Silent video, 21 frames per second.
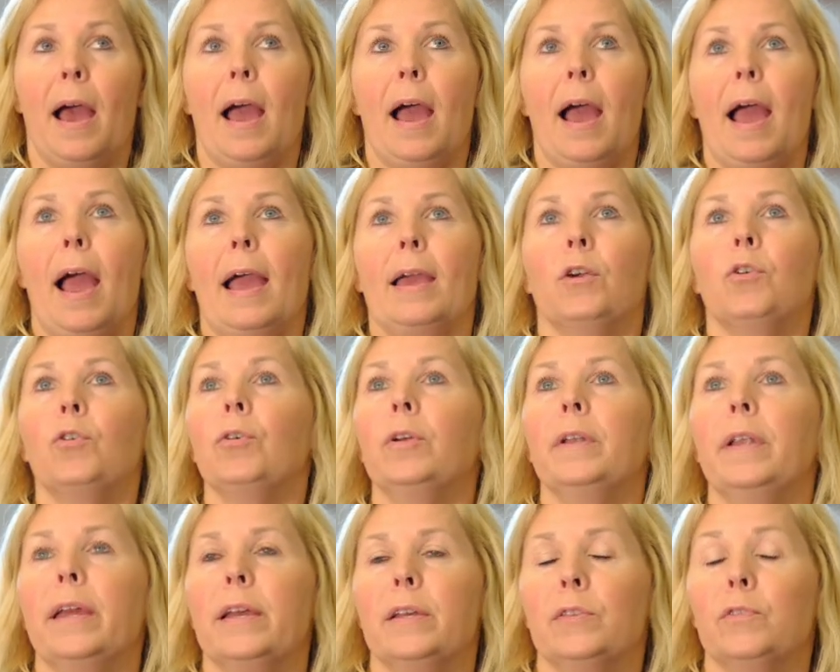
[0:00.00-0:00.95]
I
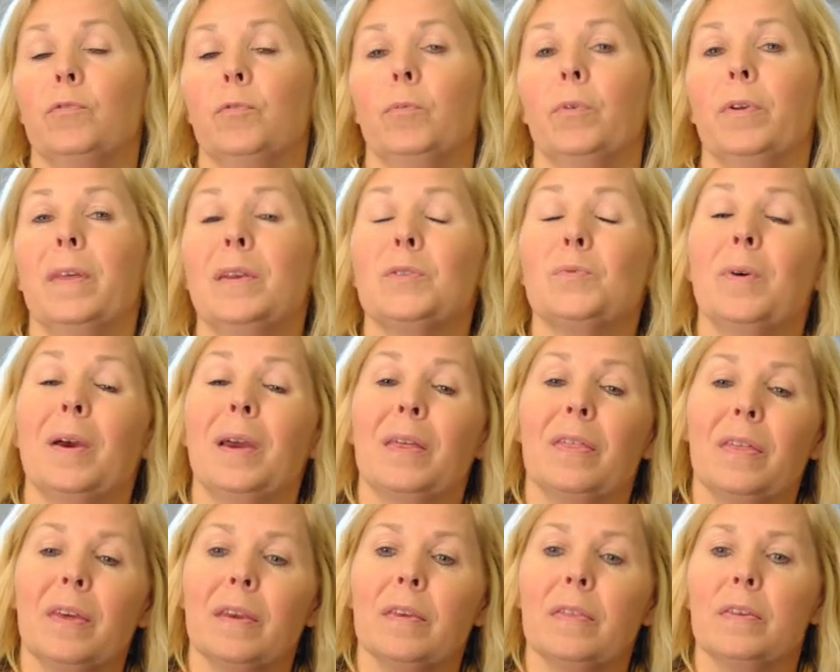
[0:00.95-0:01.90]
couldn't ask for more. That's why I
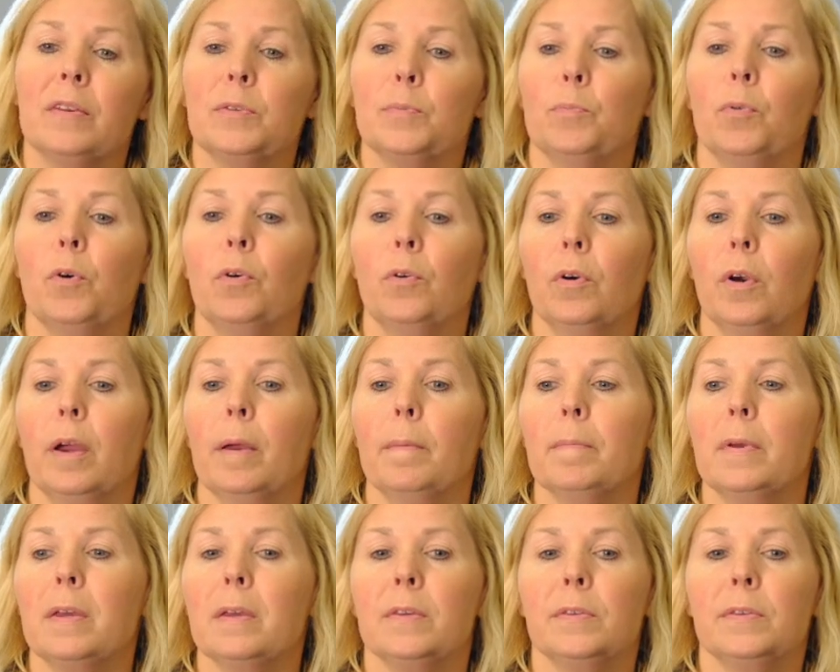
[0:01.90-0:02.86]
think this
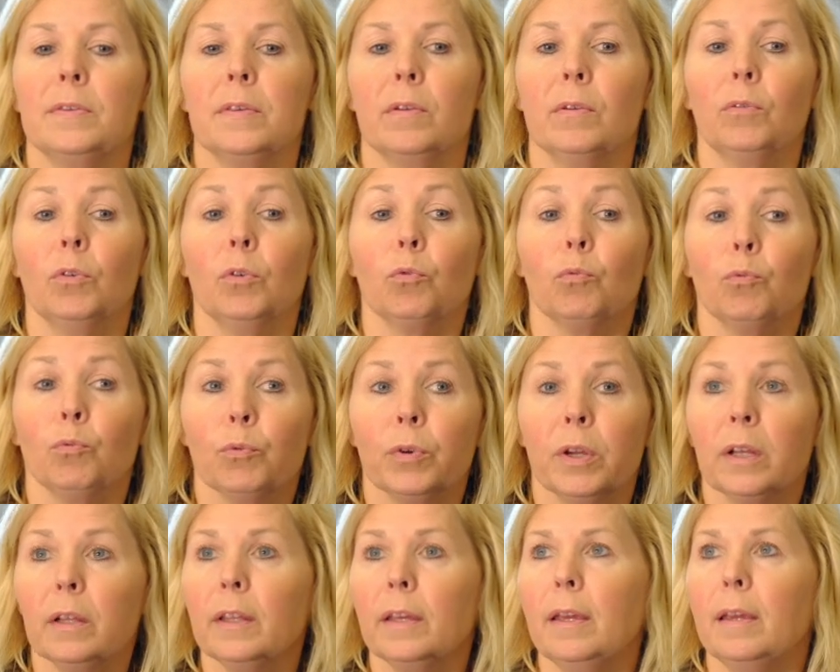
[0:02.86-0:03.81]
program is
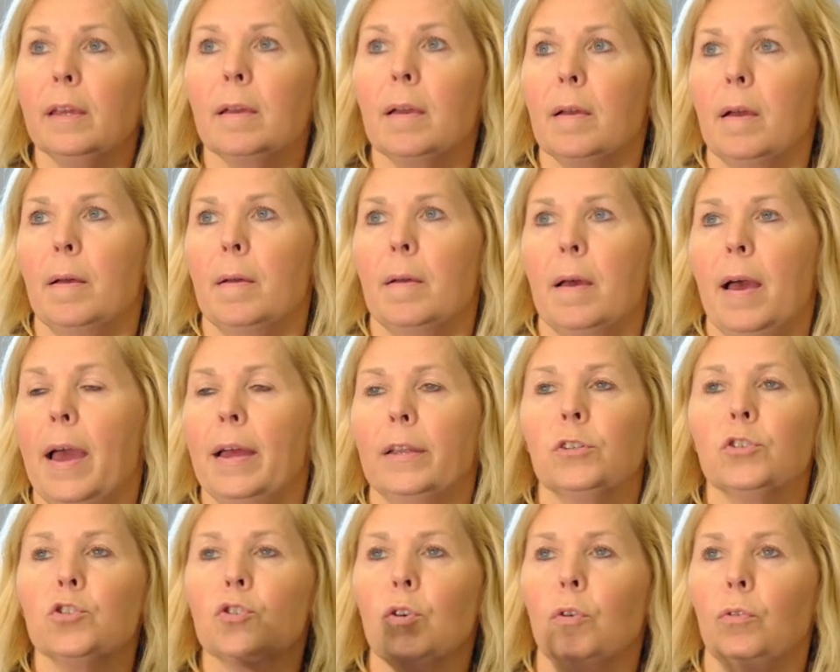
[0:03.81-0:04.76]
really head
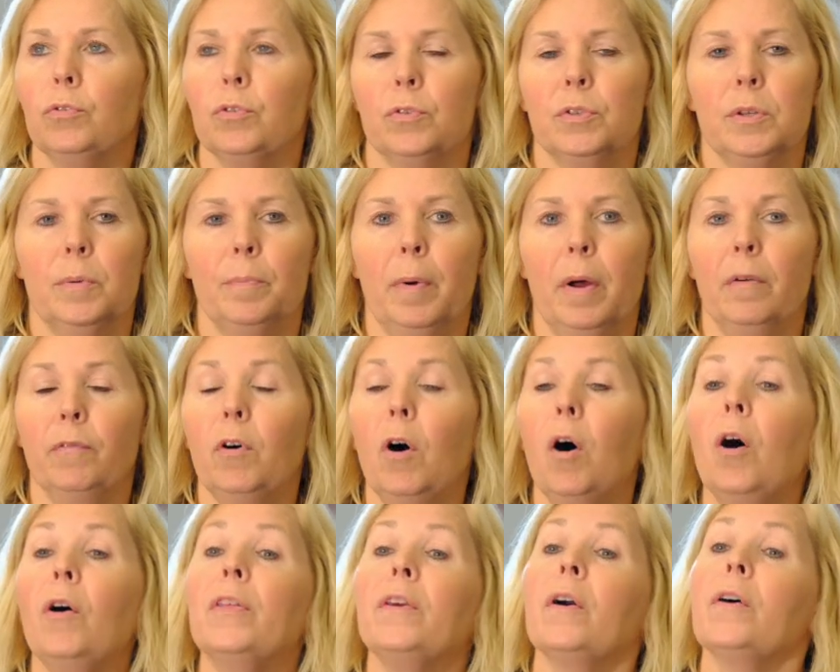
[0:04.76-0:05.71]
and shoulders above
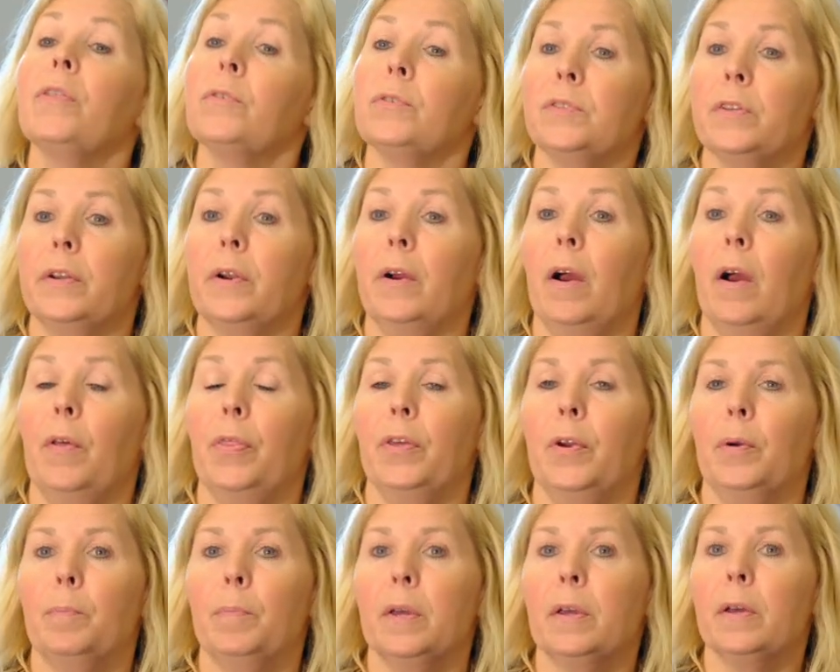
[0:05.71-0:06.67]
all the others that are out
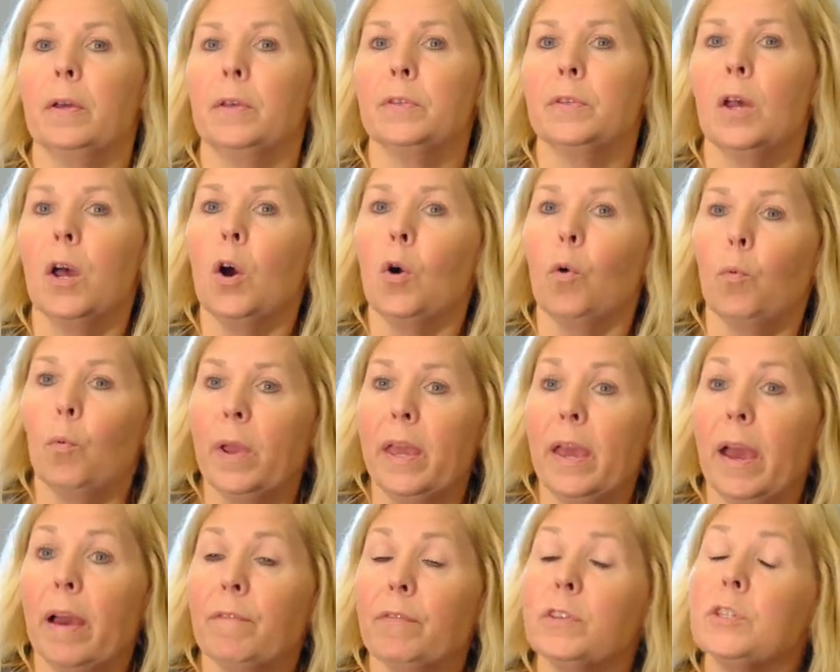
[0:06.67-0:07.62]
there, because we
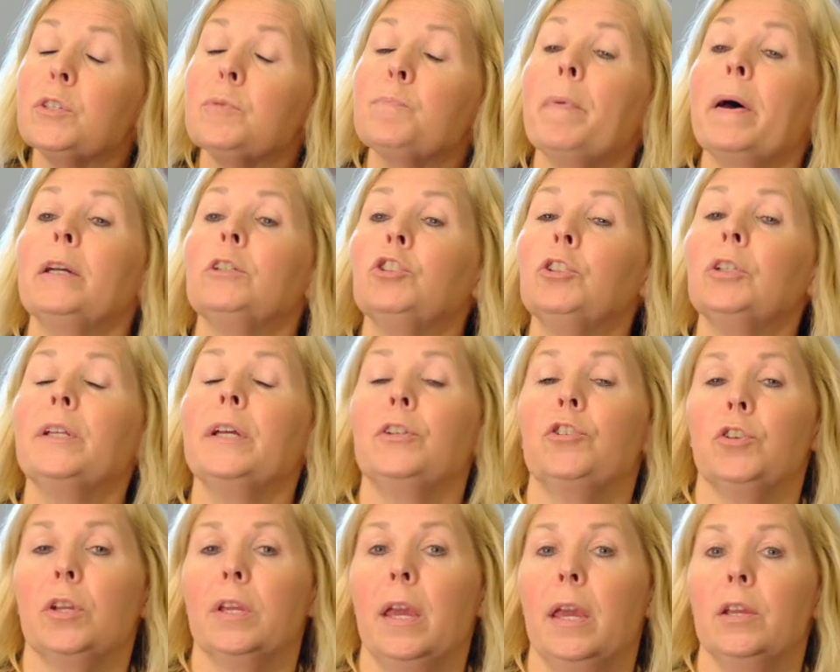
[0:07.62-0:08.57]
have the special
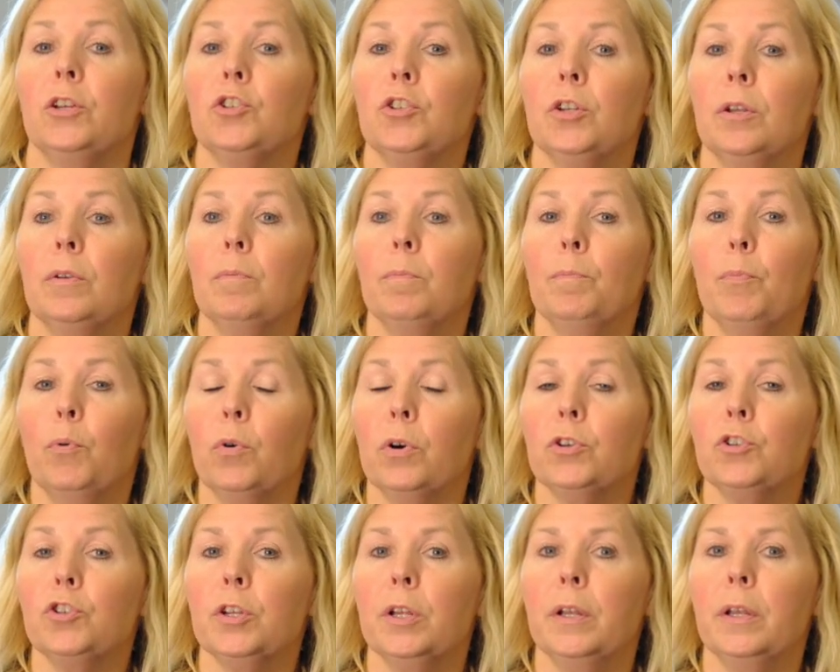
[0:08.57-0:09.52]
education
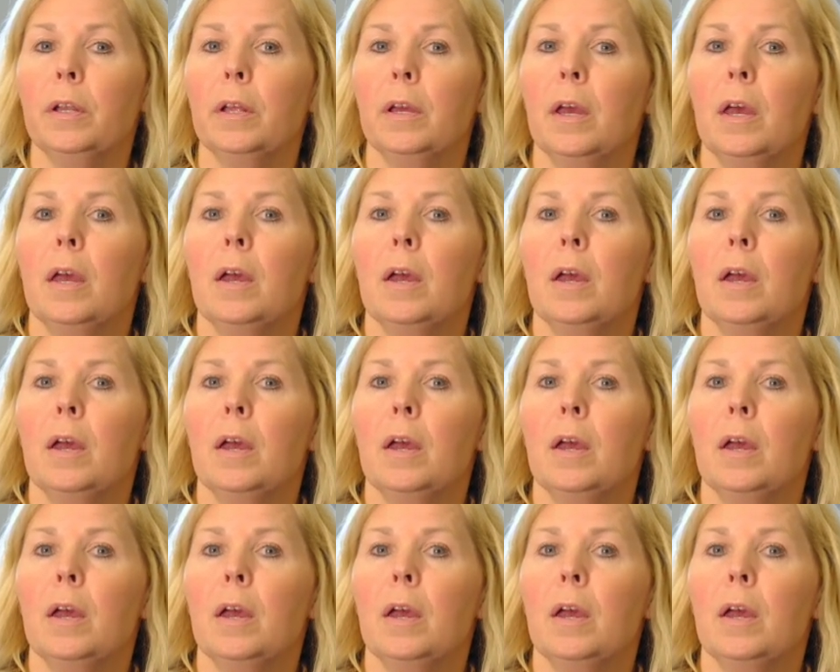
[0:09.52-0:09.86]
portion,